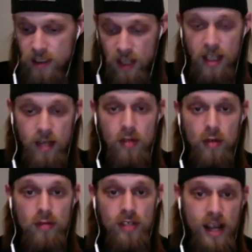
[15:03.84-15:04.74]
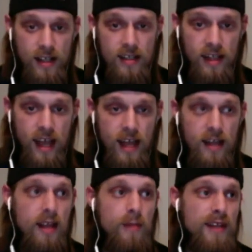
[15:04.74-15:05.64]
I was telling him to object to
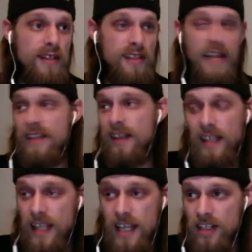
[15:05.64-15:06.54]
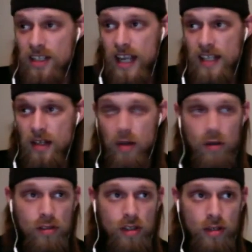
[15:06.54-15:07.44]
that because that's he just tainted
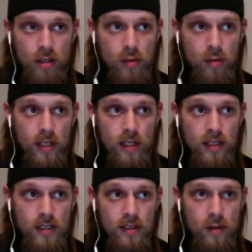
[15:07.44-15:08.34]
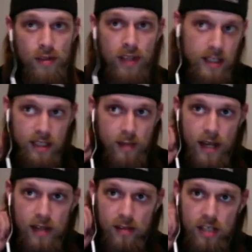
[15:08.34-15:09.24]
a whole jury pool because this whole thing isn't
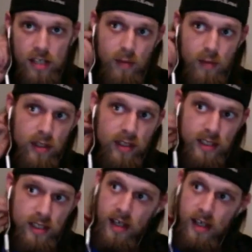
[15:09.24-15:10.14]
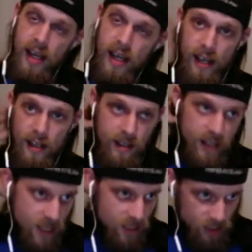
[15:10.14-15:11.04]
about checkpoints
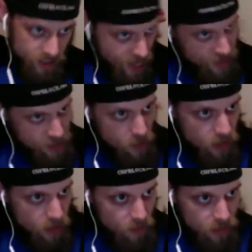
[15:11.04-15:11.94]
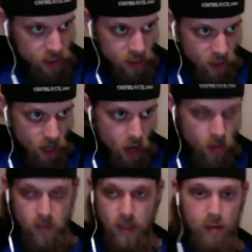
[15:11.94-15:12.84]
and he just asked them all if police should
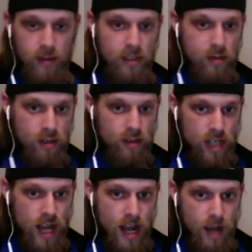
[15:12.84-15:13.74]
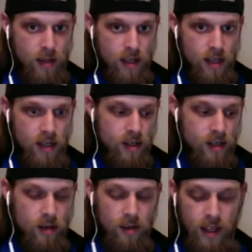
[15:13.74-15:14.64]
always be able to do their job
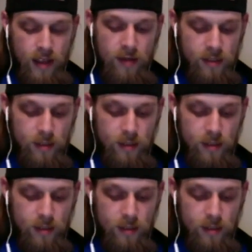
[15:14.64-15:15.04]
you know and, and